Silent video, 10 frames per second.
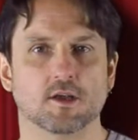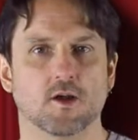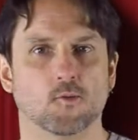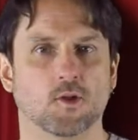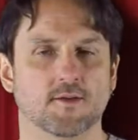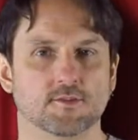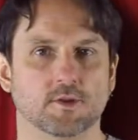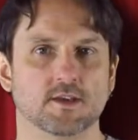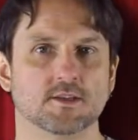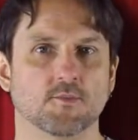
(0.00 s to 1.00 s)
uh, we'll have some
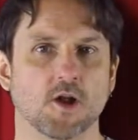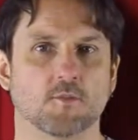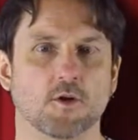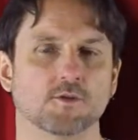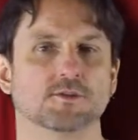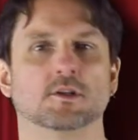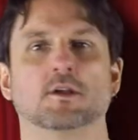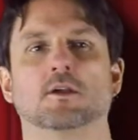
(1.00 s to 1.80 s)
links in the blog post